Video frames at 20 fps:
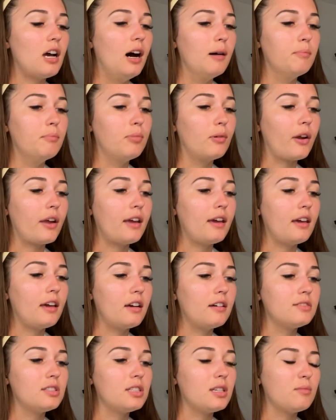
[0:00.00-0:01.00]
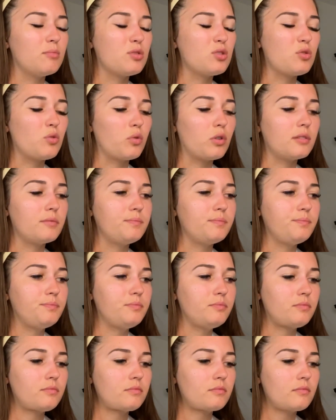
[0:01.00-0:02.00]
upbringing of some sort.
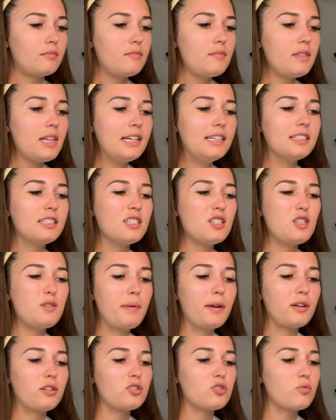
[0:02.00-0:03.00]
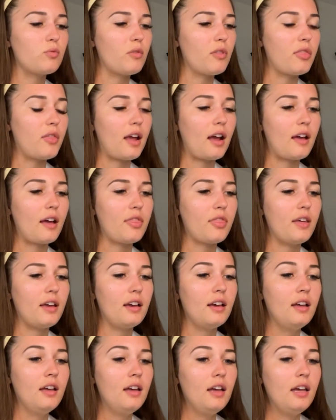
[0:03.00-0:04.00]
It's a spiritual thing. I think,
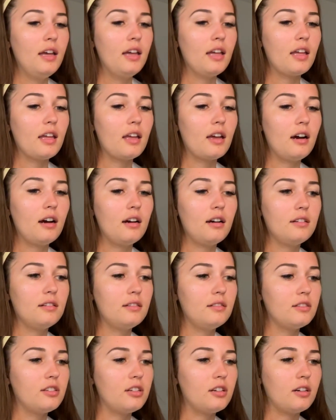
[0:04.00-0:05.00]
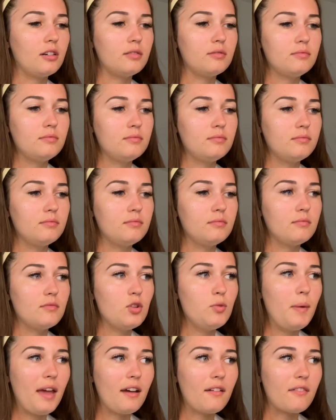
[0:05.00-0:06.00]
you know, you
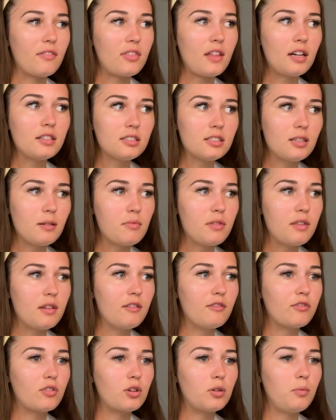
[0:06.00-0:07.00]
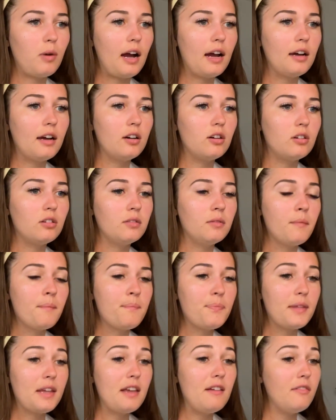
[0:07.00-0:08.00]
may have thought something for a while
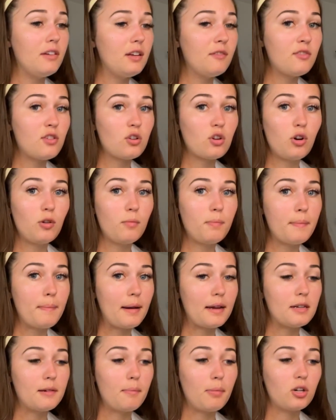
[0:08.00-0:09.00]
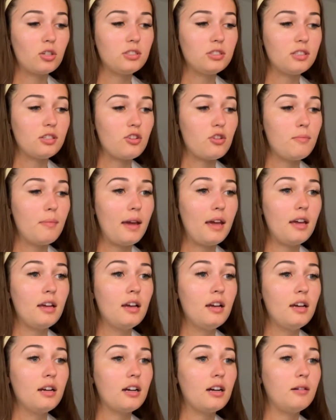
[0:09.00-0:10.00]
even if you're an open minded person, you may
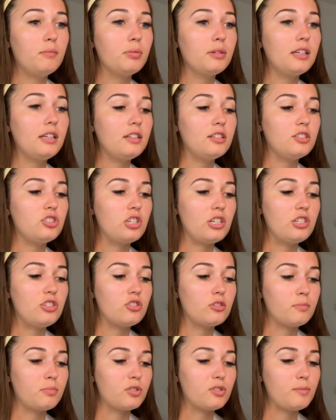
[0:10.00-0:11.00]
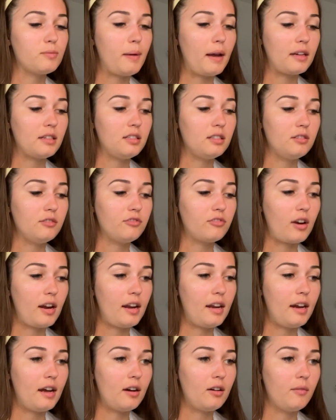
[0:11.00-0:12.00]
completely change your perspective
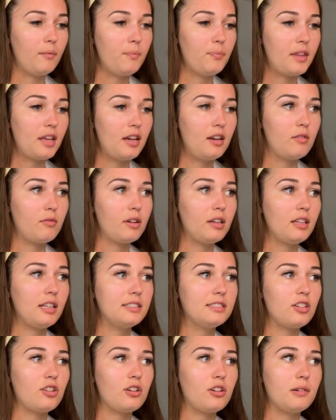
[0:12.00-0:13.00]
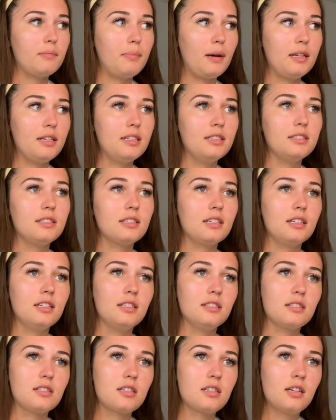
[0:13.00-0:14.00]
right now and realize that your abundance
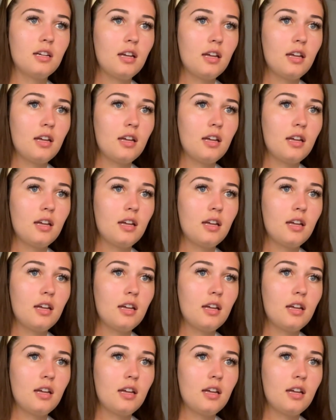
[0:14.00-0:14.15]
is